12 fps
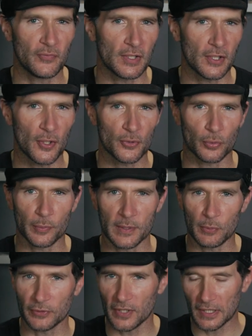videos where
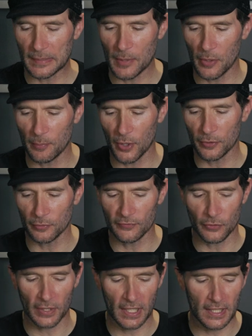people talk about Bark
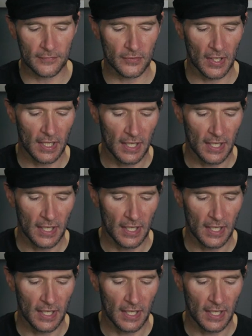River knives,